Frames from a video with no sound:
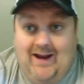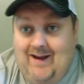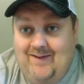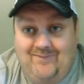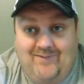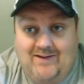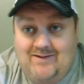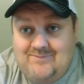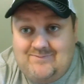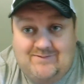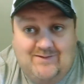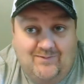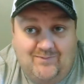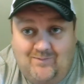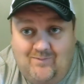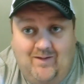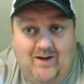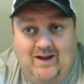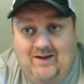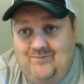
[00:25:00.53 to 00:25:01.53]
And they still
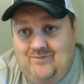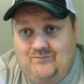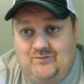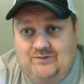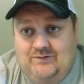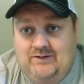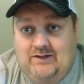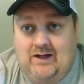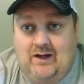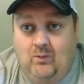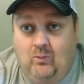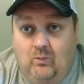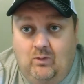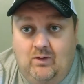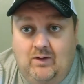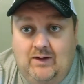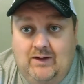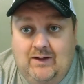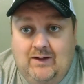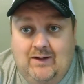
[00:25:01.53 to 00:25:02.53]
don't have everything I
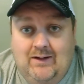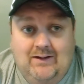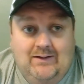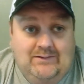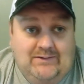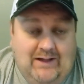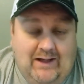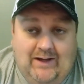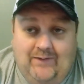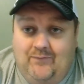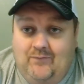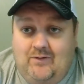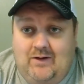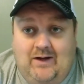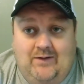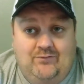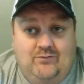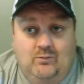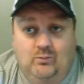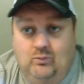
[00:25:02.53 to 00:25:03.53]
want. Yeah, they're going
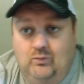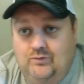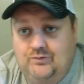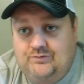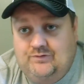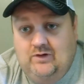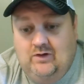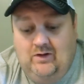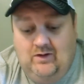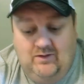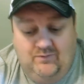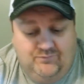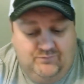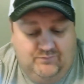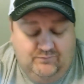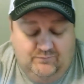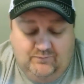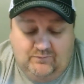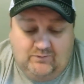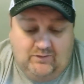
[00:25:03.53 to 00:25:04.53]
to have some Wusthoffs
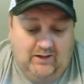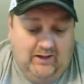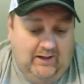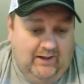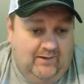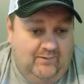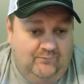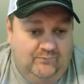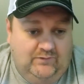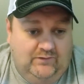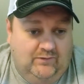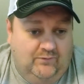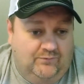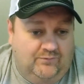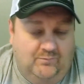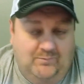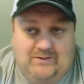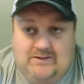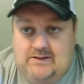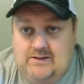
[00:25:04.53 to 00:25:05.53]
and they're going to have,
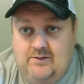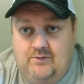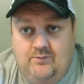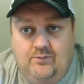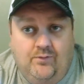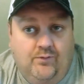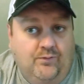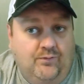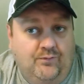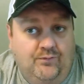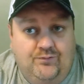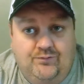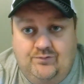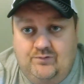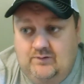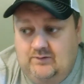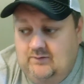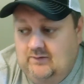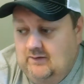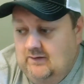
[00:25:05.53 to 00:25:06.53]
some Hinkles
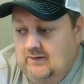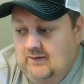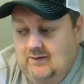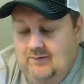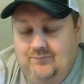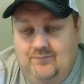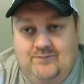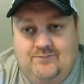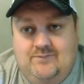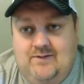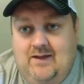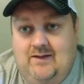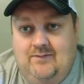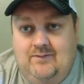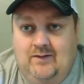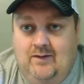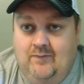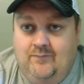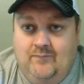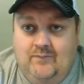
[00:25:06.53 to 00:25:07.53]
and this, that,
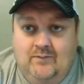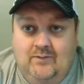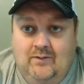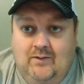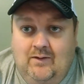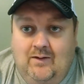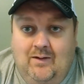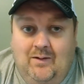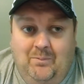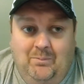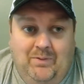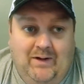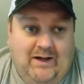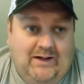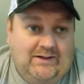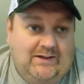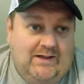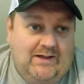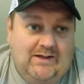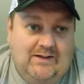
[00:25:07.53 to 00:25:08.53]
and the other. But
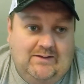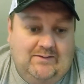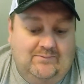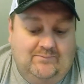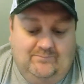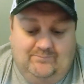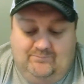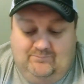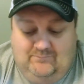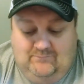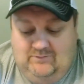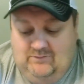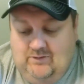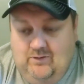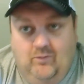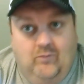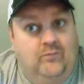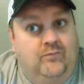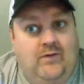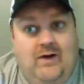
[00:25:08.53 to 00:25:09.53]
I can't
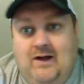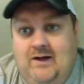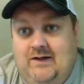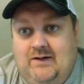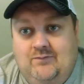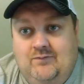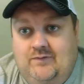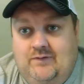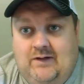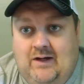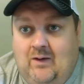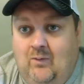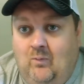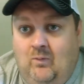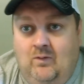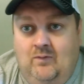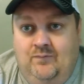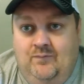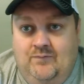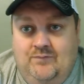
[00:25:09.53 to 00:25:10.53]
go find everything I
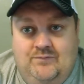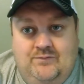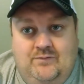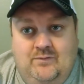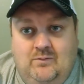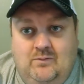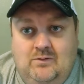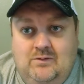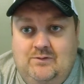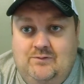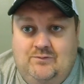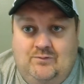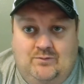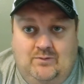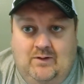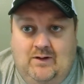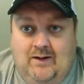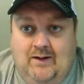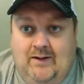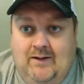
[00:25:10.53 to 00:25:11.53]
want in the store and
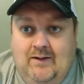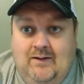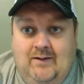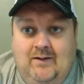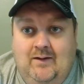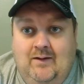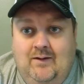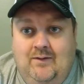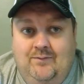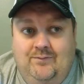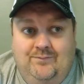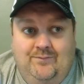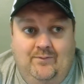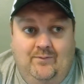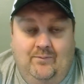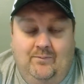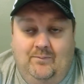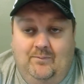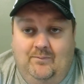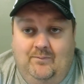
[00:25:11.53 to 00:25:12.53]
try it.
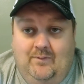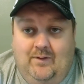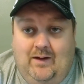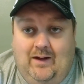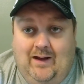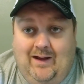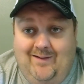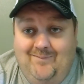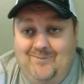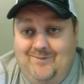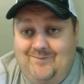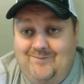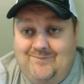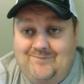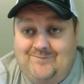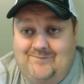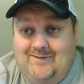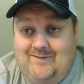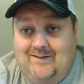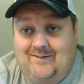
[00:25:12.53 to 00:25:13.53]
So I'm in the
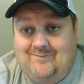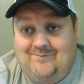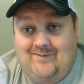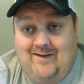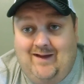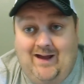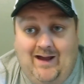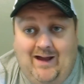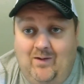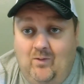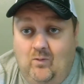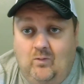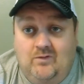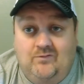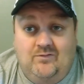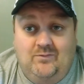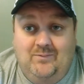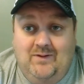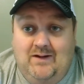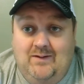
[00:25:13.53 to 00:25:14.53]
sticks. I
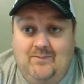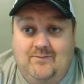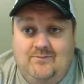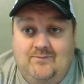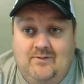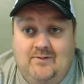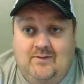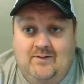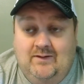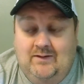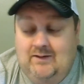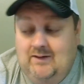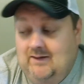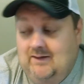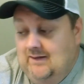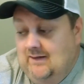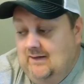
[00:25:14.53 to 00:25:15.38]
order from Amazon